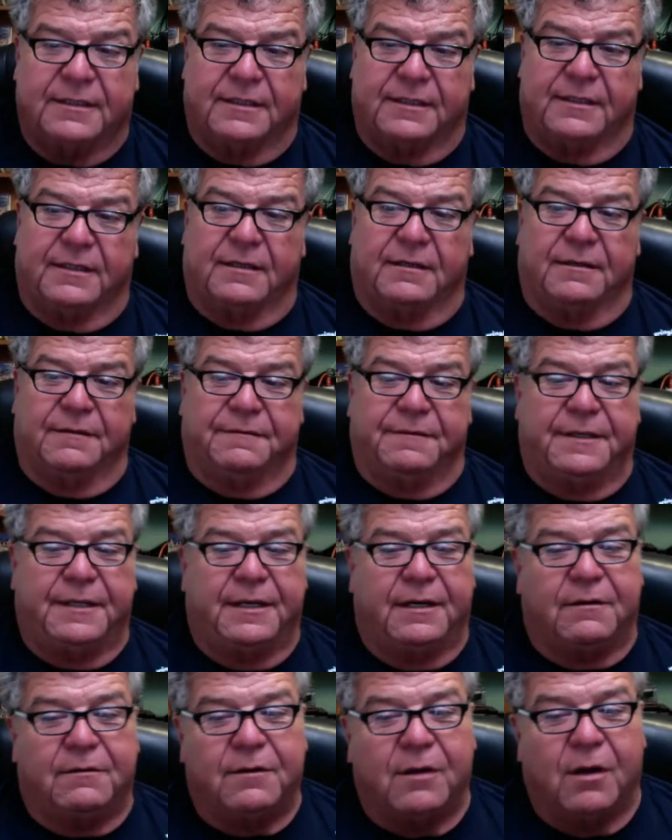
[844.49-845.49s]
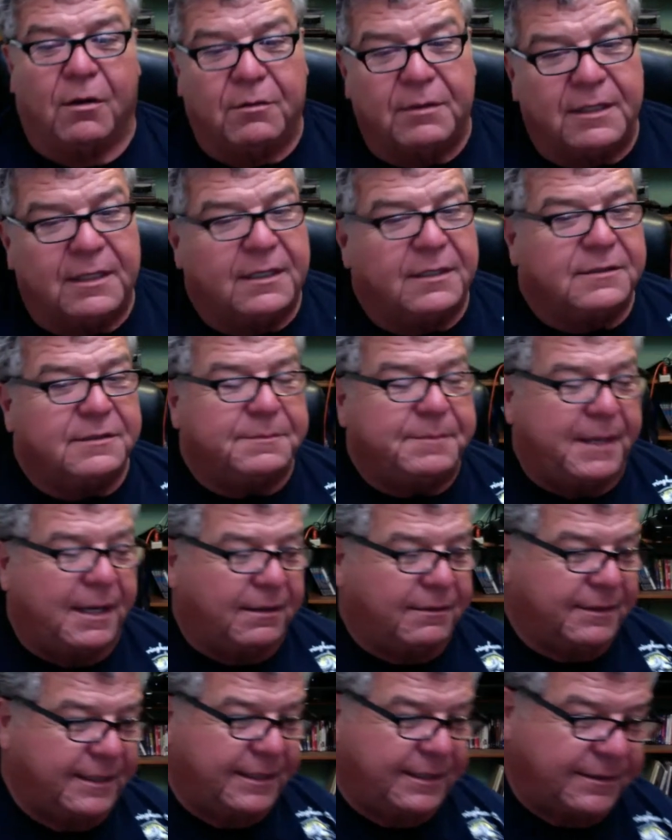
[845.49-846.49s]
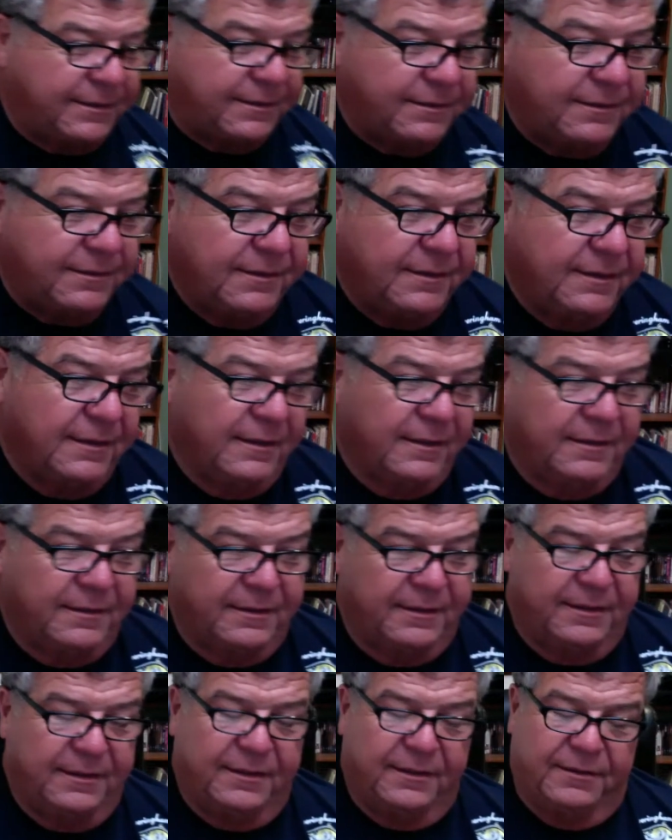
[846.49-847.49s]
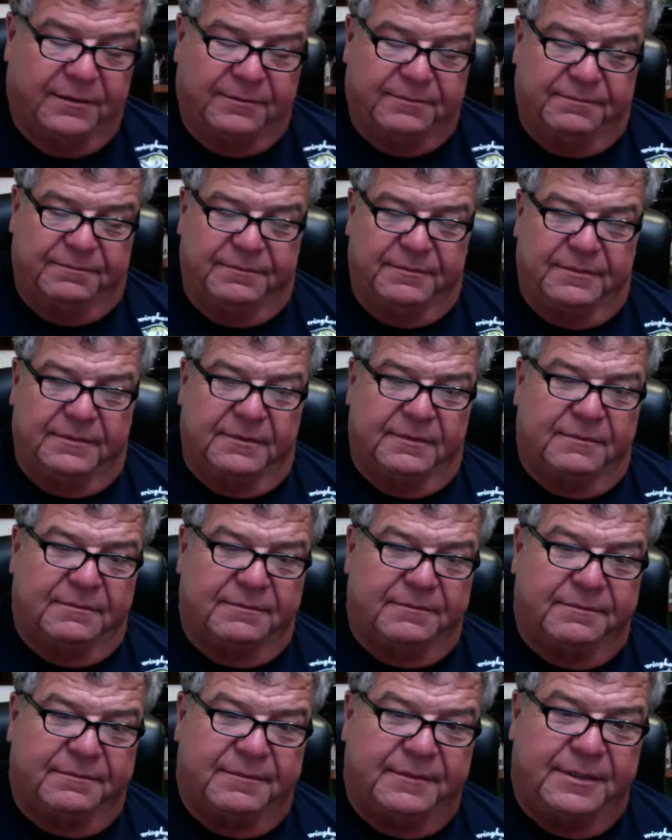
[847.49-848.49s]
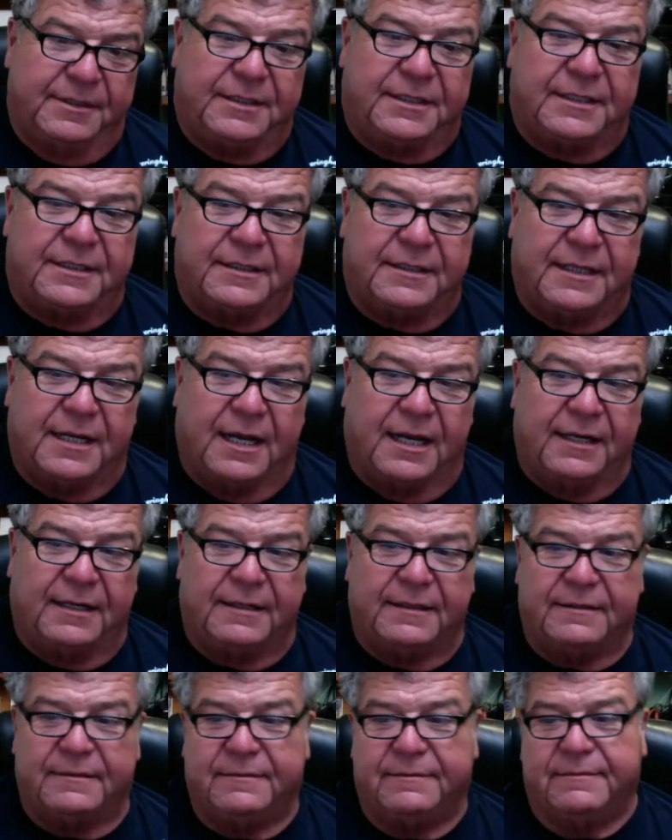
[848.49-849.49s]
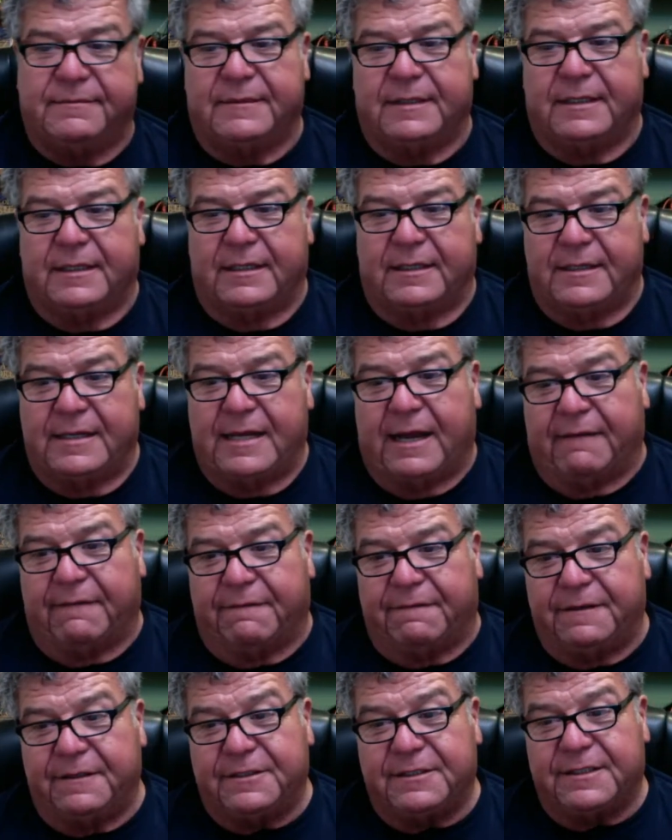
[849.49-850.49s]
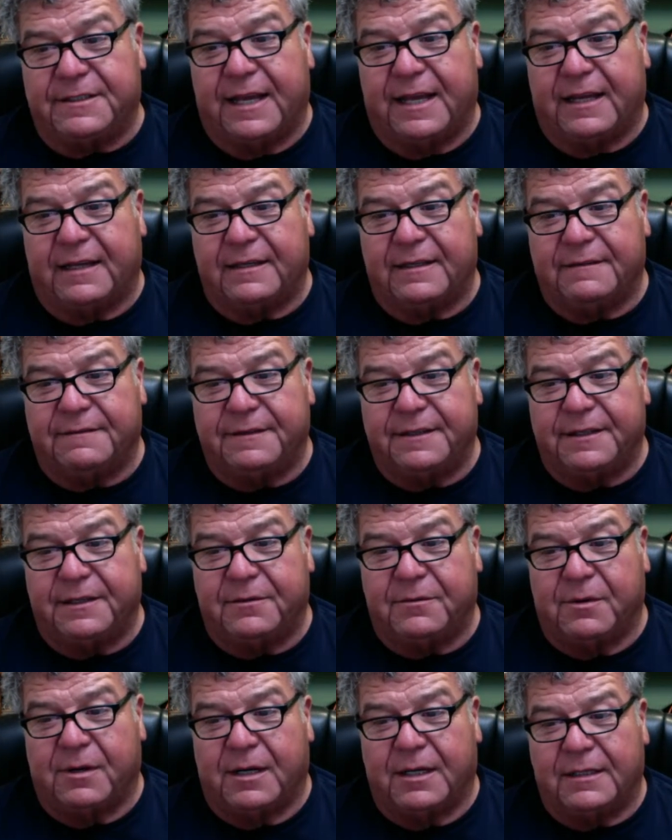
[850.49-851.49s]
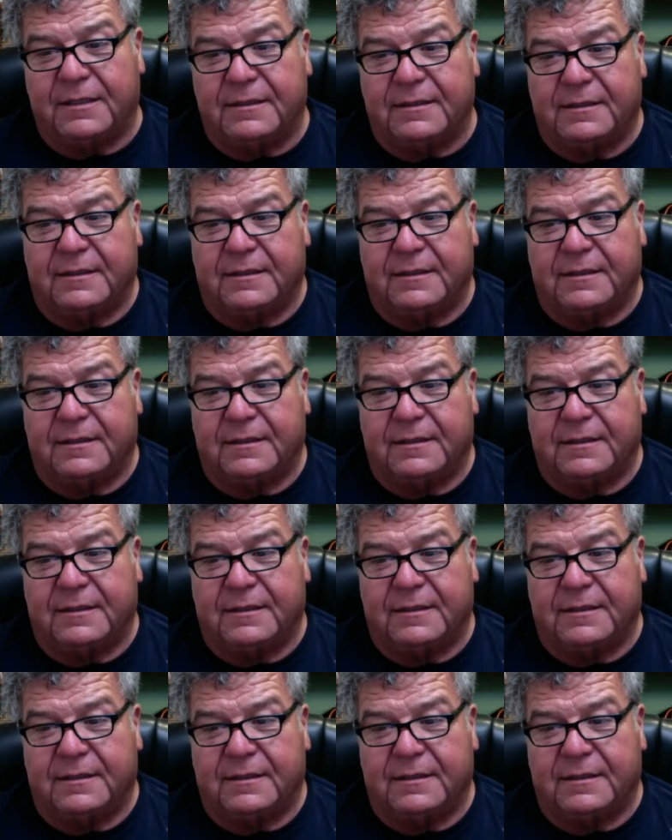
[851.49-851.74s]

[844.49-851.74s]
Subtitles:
If you don't own 100-pound gear, you can kind of not fish that if you don't want.